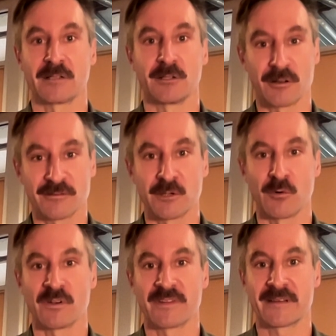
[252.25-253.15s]
a lot of
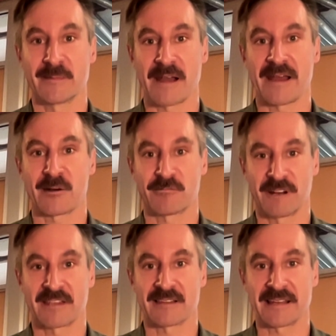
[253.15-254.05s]
laws about how to
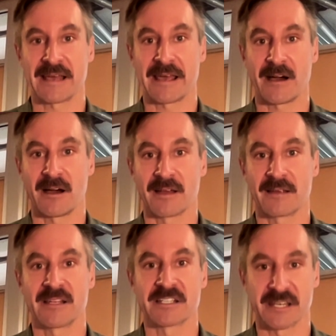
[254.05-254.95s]
regulate
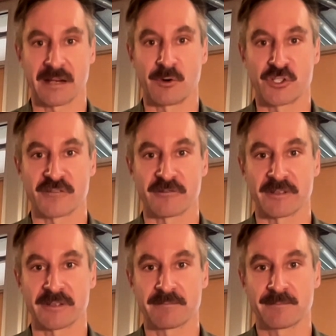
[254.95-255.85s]
AI and tech more generally.